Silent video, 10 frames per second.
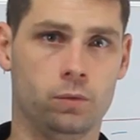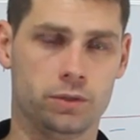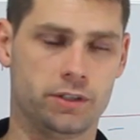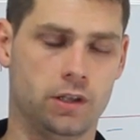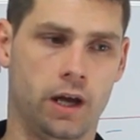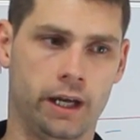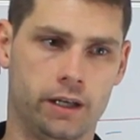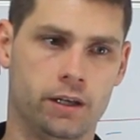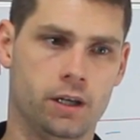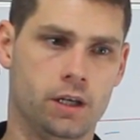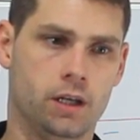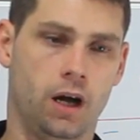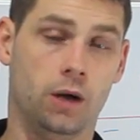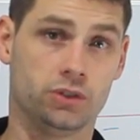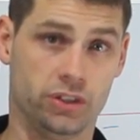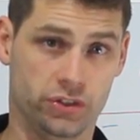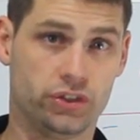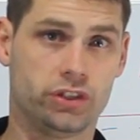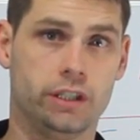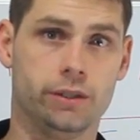was like,
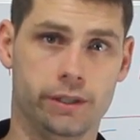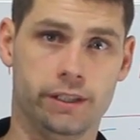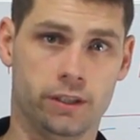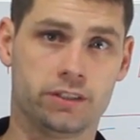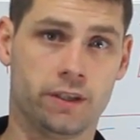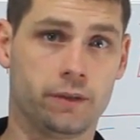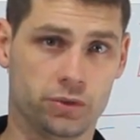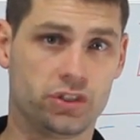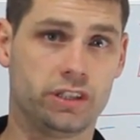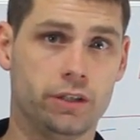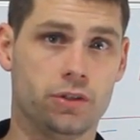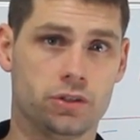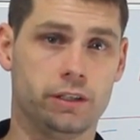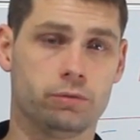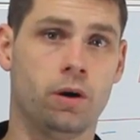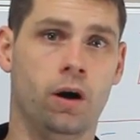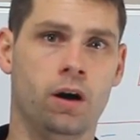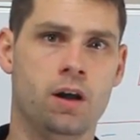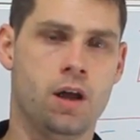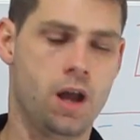something was seriously
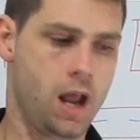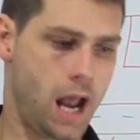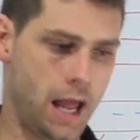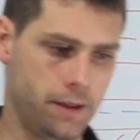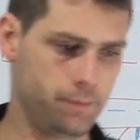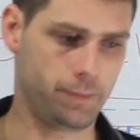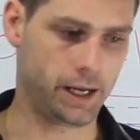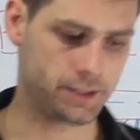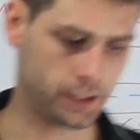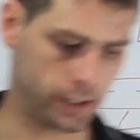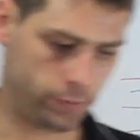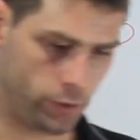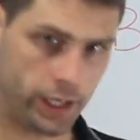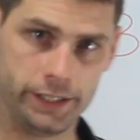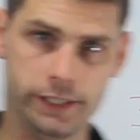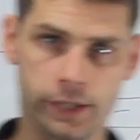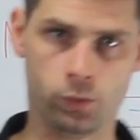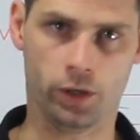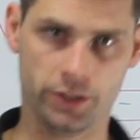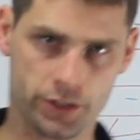wrong. And then basically what I did
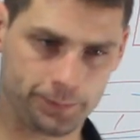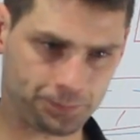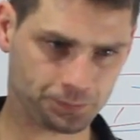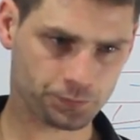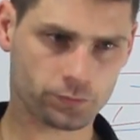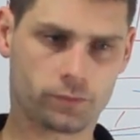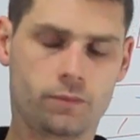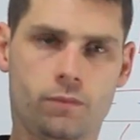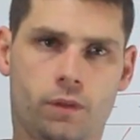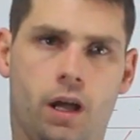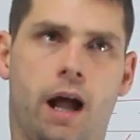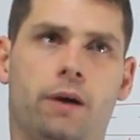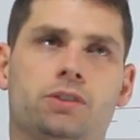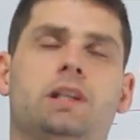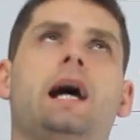was, I was